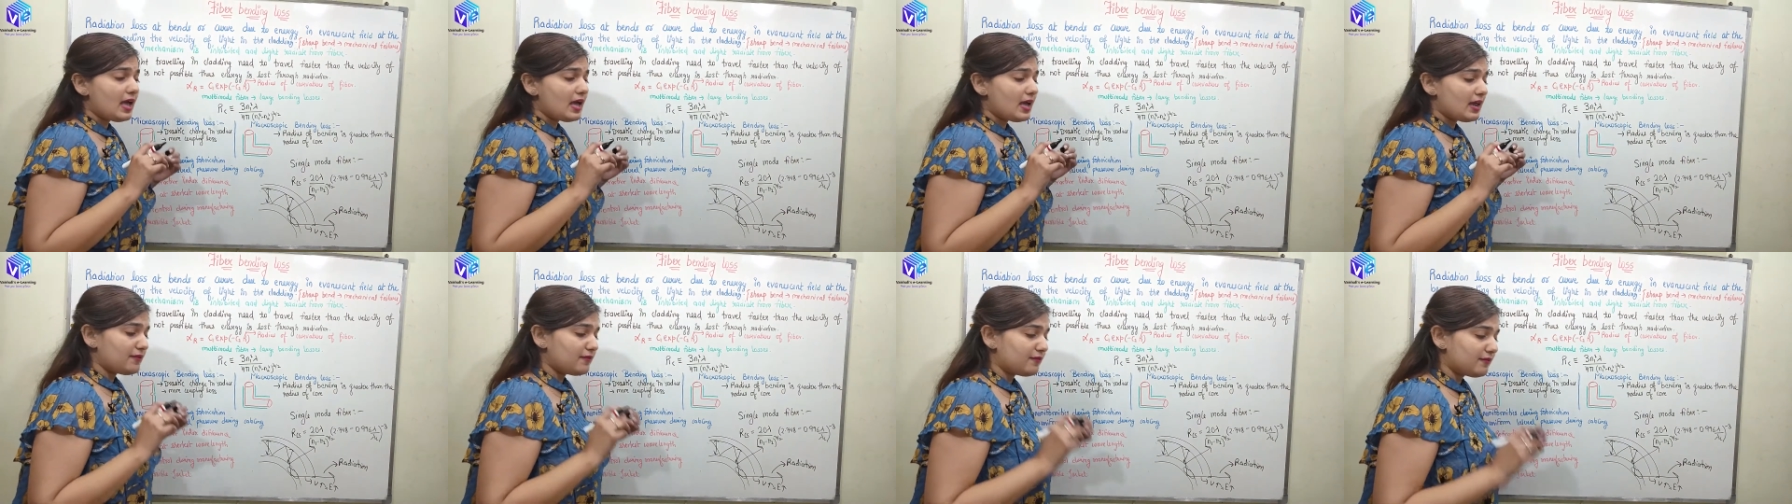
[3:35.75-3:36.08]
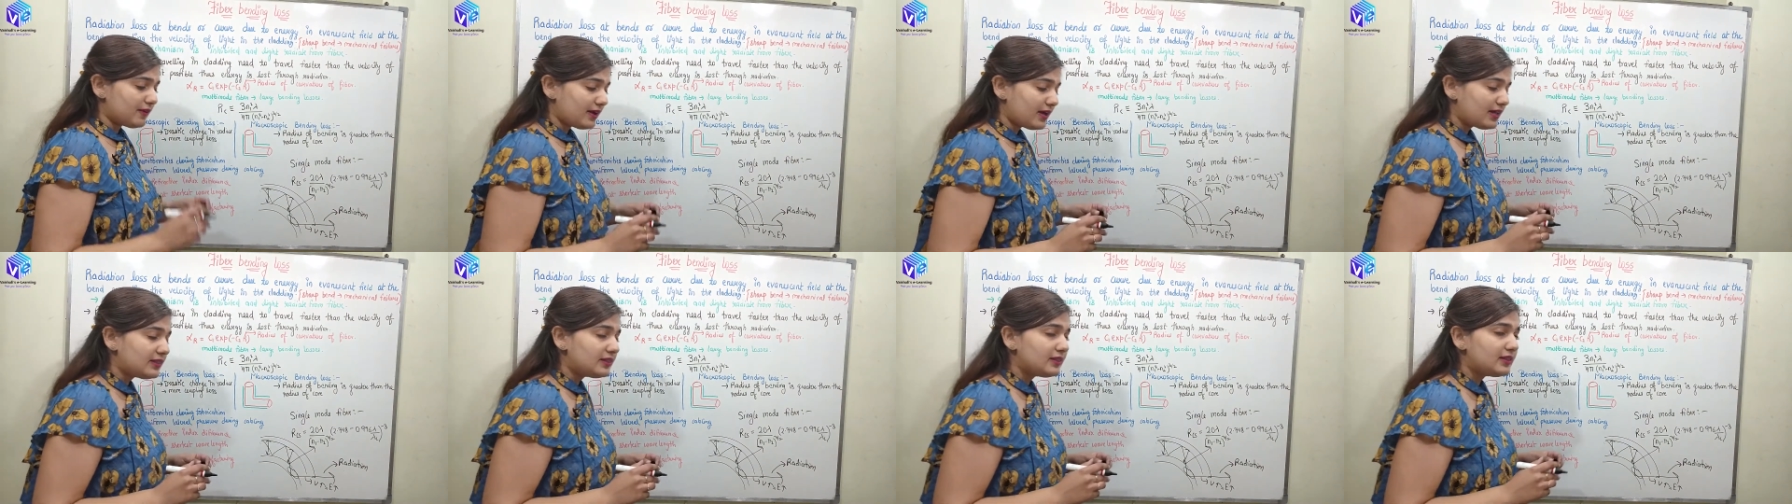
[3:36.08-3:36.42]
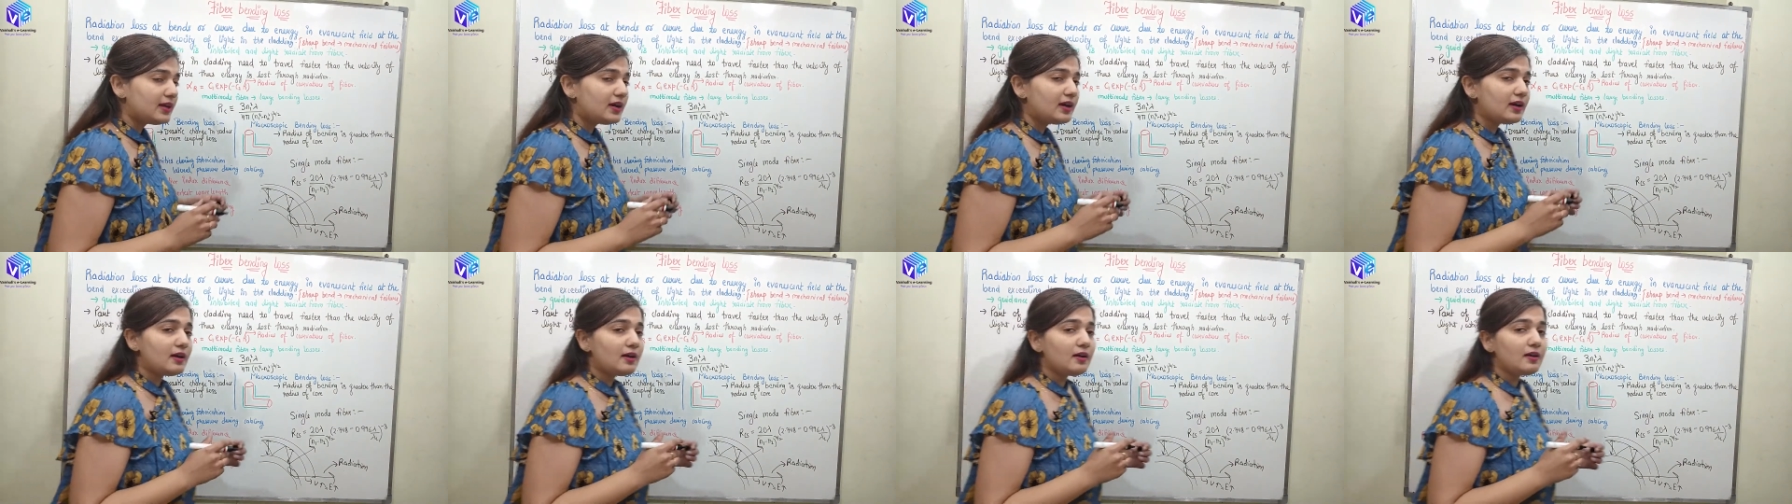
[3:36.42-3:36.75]
And when
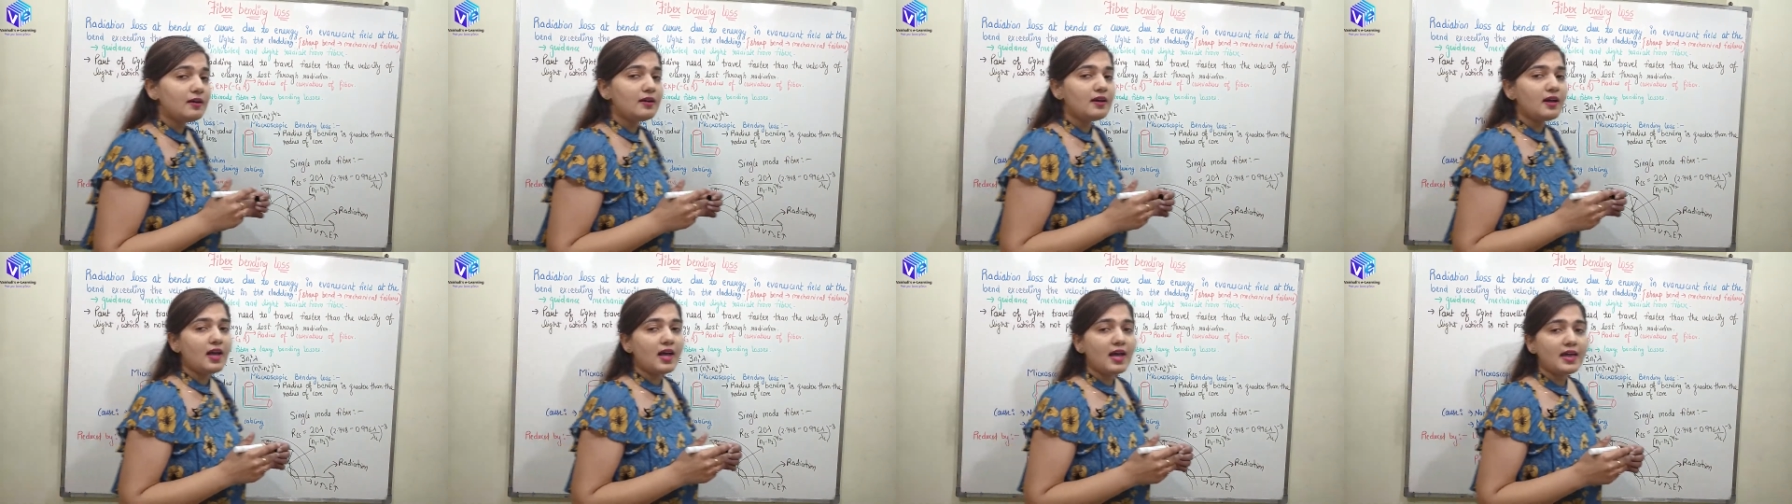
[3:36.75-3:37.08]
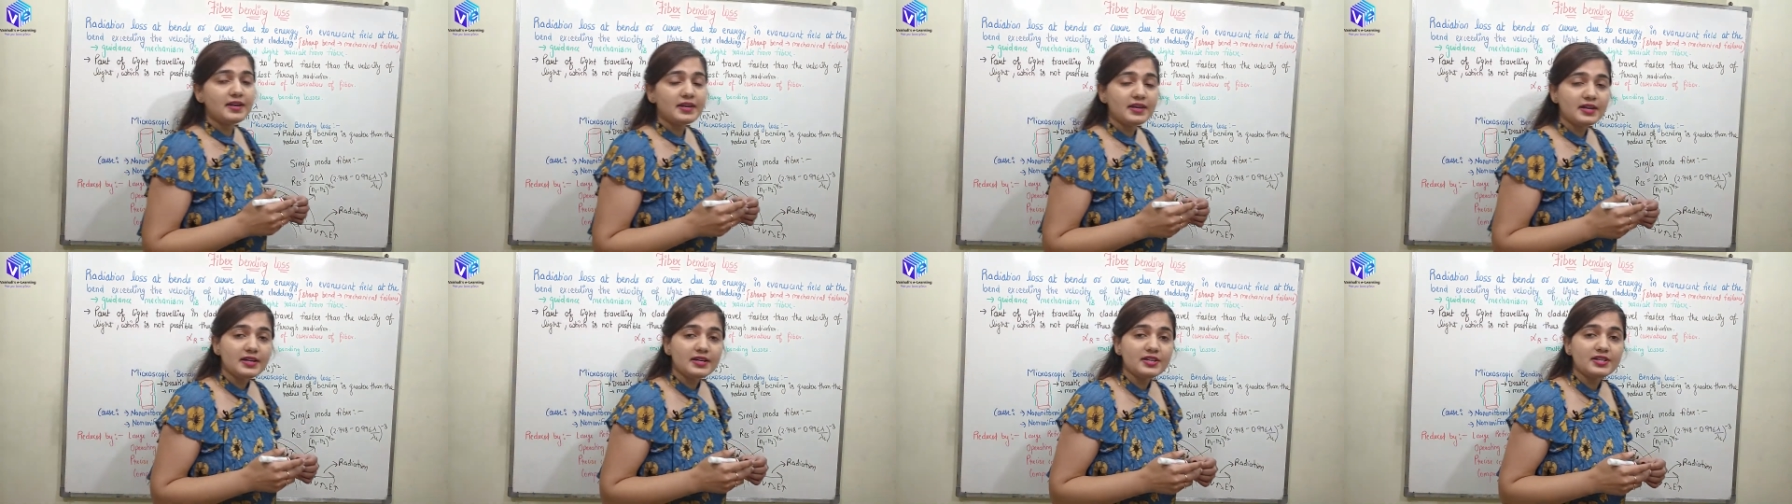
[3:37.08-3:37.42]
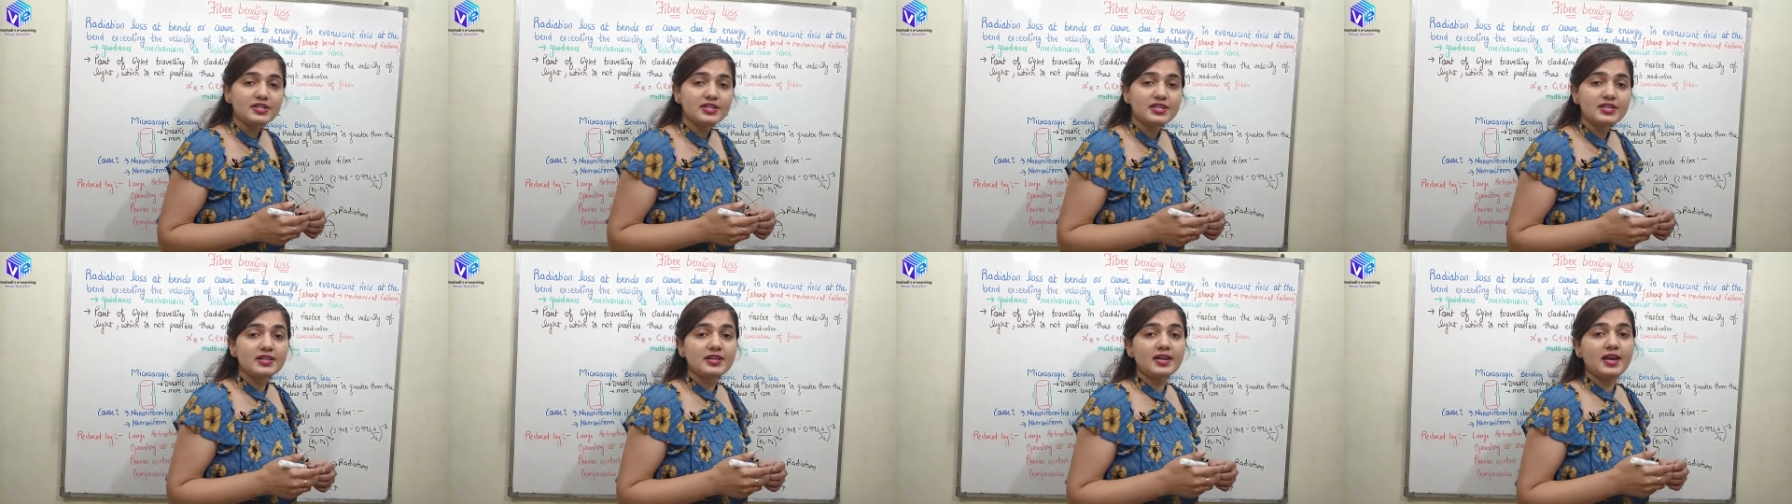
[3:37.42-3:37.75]
the
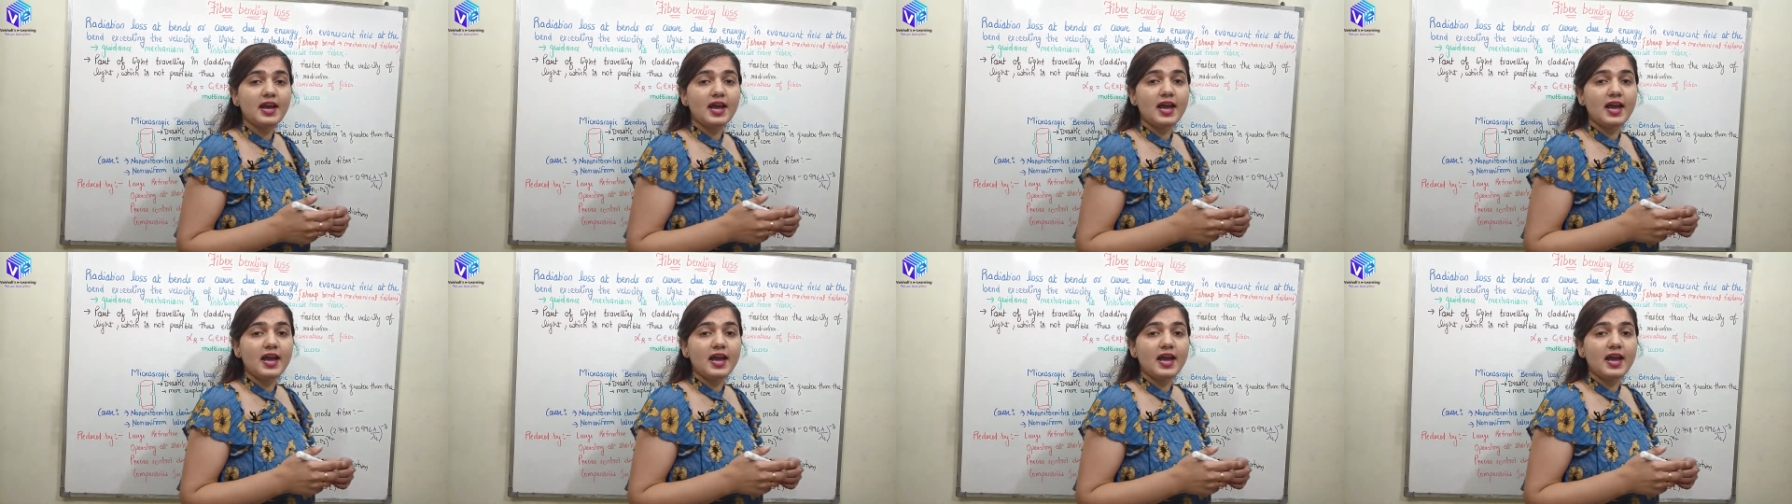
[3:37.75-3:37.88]
energy